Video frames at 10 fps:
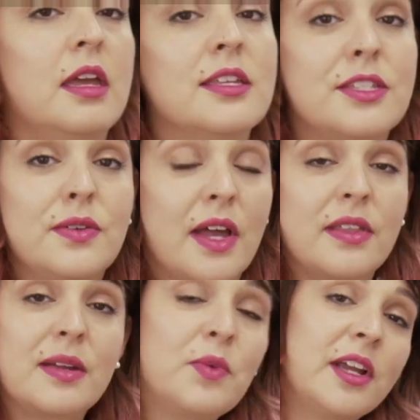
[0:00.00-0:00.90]
So
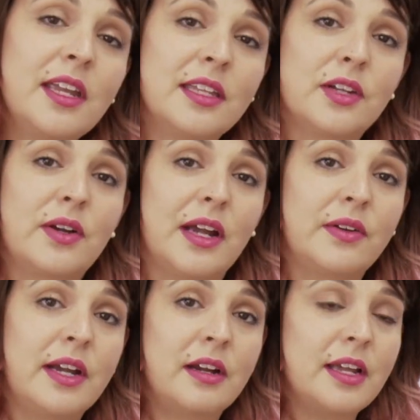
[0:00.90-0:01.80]
now that I'm working in the
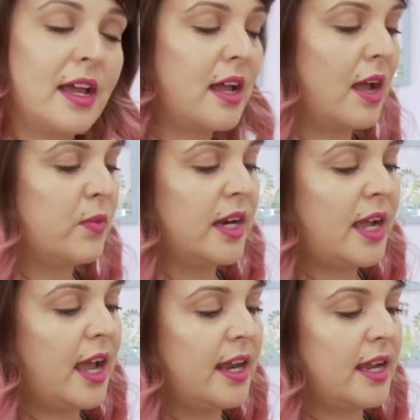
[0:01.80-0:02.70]
crown area, I went
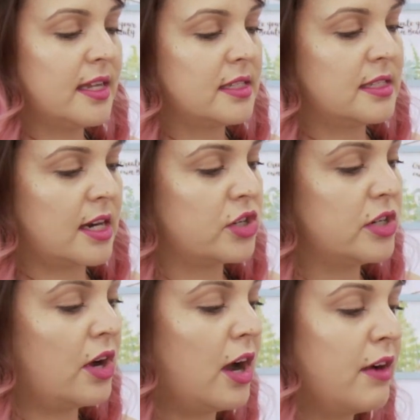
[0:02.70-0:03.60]
ahead and
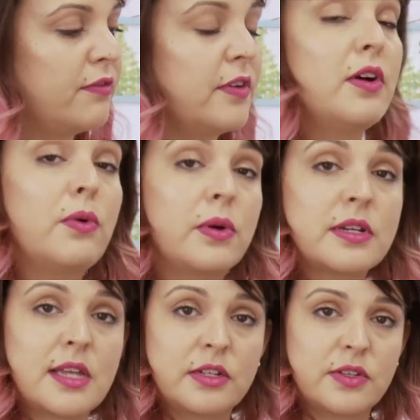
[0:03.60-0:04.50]
sectioned off a
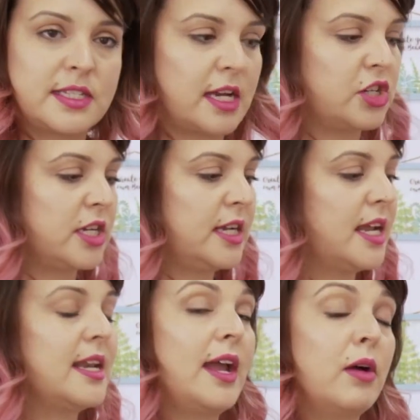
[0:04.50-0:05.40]
horizontal section,
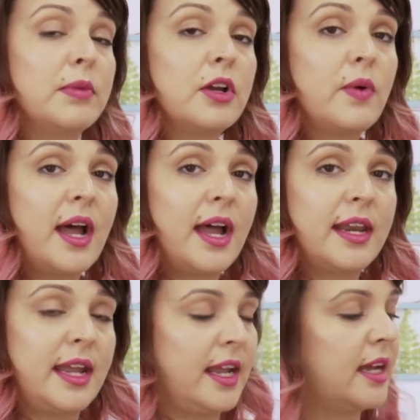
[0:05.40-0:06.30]
and now I'm going to go
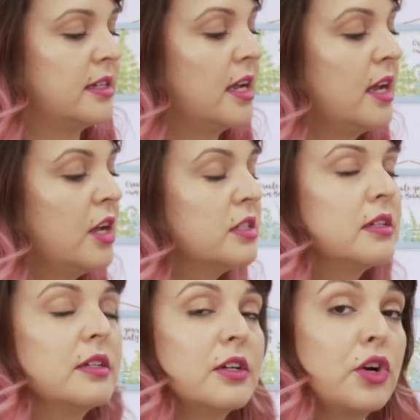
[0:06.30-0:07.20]
ahead and
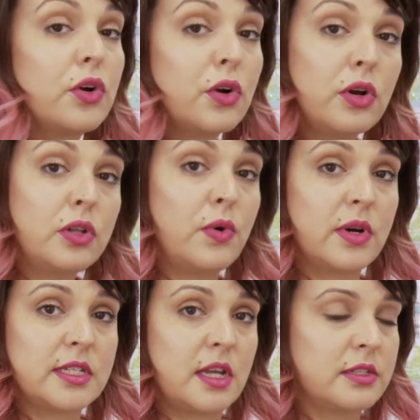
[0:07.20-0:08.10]
curl
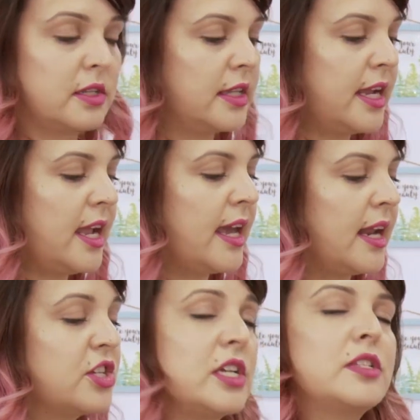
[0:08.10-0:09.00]
horizontally, and
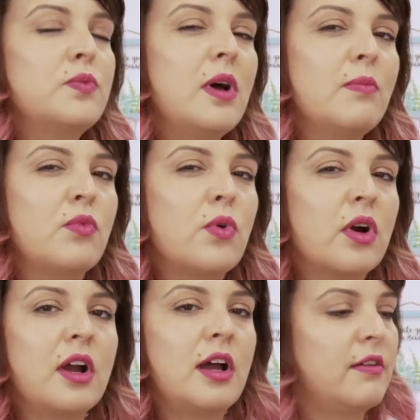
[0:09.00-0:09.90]
I just want
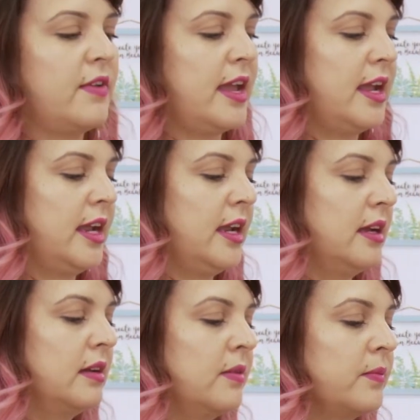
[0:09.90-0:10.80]
more of a